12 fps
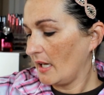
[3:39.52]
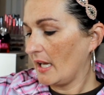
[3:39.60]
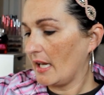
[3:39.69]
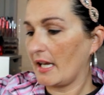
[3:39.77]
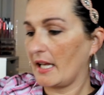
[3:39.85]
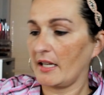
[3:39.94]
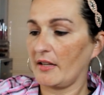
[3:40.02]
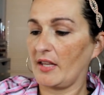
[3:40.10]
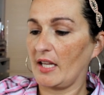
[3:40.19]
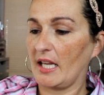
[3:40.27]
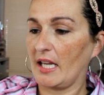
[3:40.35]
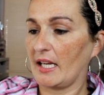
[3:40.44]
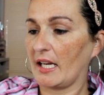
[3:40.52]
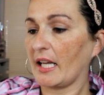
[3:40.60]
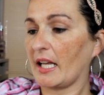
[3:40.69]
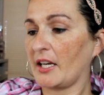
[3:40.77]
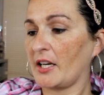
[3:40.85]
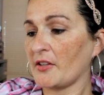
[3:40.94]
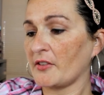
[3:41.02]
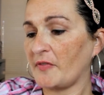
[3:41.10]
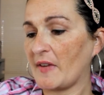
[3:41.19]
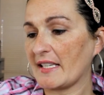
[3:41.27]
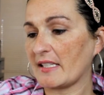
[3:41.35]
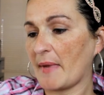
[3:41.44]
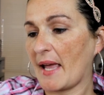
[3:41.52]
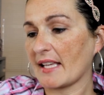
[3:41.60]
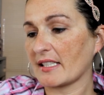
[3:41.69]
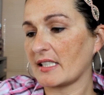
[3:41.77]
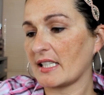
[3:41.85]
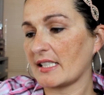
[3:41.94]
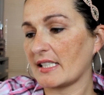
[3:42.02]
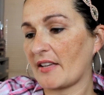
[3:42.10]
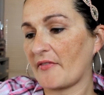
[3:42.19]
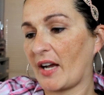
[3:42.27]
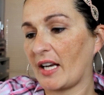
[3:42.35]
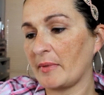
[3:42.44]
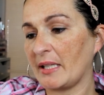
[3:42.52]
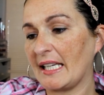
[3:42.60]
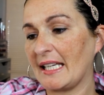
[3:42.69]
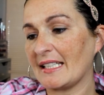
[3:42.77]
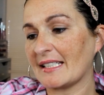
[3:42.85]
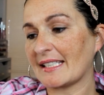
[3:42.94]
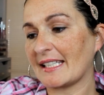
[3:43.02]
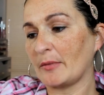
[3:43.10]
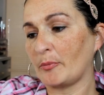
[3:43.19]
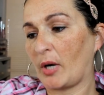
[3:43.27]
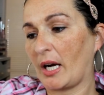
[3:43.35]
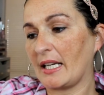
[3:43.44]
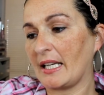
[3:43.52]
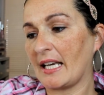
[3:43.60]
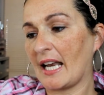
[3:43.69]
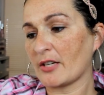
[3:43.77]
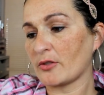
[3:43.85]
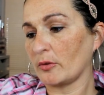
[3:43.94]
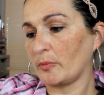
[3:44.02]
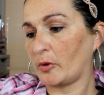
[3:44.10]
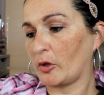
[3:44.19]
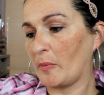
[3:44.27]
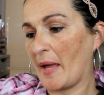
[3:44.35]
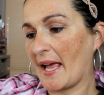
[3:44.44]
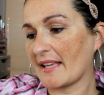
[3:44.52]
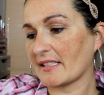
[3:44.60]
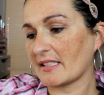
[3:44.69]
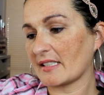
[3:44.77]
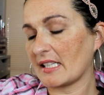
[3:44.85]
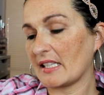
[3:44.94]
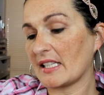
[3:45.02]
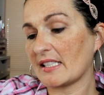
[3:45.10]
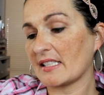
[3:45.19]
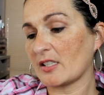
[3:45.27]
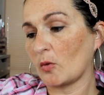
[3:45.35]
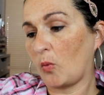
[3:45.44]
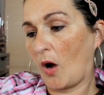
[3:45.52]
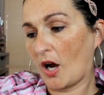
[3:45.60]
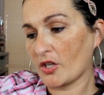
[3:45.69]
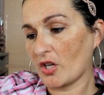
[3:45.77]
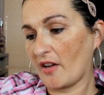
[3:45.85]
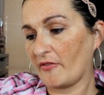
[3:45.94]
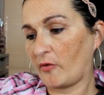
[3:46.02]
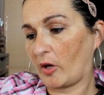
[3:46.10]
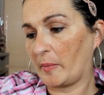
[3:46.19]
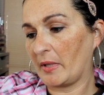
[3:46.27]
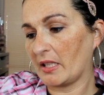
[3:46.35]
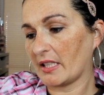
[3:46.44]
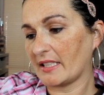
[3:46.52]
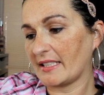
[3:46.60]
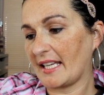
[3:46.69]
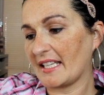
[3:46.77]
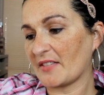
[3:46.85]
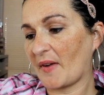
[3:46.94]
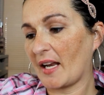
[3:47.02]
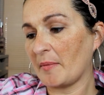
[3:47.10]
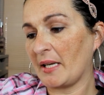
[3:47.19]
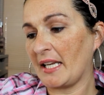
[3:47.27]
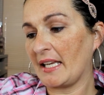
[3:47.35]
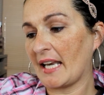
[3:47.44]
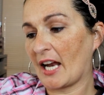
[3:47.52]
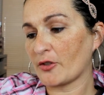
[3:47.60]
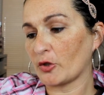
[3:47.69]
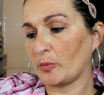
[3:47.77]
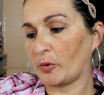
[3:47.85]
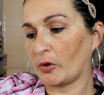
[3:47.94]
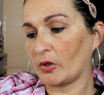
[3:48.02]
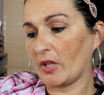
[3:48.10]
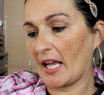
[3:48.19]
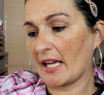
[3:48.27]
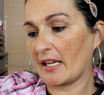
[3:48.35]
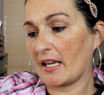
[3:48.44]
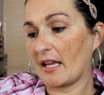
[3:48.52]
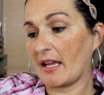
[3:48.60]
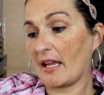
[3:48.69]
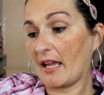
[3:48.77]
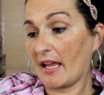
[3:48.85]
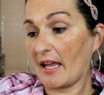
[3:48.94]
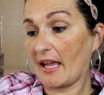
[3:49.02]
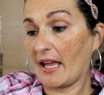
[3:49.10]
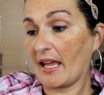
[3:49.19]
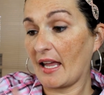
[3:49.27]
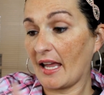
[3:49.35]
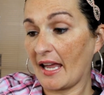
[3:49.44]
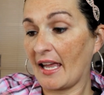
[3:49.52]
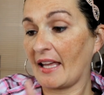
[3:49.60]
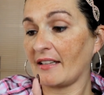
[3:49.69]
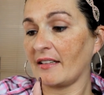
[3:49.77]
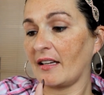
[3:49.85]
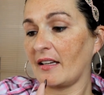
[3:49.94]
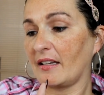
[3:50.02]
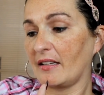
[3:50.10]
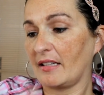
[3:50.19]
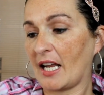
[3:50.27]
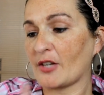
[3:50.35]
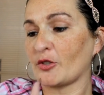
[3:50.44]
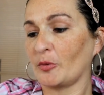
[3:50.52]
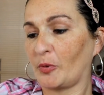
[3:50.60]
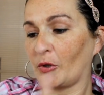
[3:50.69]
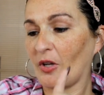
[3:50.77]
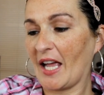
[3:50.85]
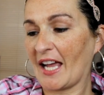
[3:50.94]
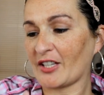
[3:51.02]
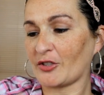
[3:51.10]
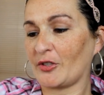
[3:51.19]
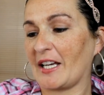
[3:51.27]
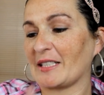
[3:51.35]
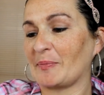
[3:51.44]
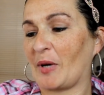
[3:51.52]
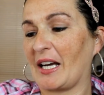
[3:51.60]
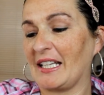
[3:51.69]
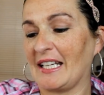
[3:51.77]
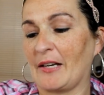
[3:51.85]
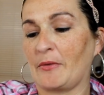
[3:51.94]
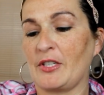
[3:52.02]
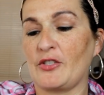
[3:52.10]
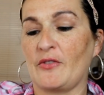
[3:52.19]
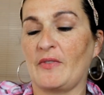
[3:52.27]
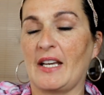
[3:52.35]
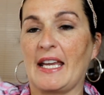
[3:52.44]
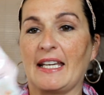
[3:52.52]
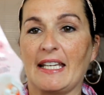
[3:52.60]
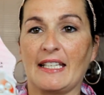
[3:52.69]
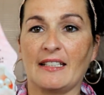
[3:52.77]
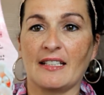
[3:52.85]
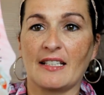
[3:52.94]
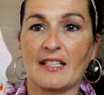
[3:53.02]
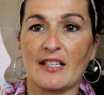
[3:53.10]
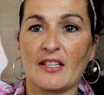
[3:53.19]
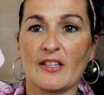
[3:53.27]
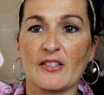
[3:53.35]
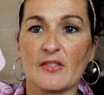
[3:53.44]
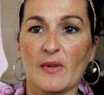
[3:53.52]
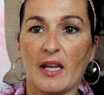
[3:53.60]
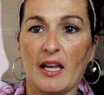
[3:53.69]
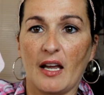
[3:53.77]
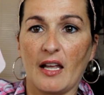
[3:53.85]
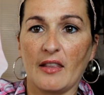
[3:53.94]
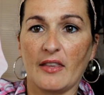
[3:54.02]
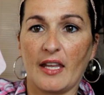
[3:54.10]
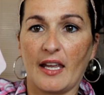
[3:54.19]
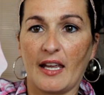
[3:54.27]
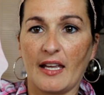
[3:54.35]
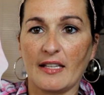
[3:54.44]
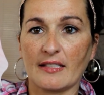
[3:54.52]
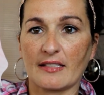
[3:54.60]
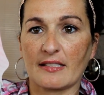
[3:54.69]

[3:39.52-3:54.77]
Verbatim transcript: And then I got another face mask. This is a vitamin E skin brightening natural pearl mask. This is the wash off formula. Contains vitamin E, natural pearl, and natural pearl extract, brightening and rejuvenating. So got that.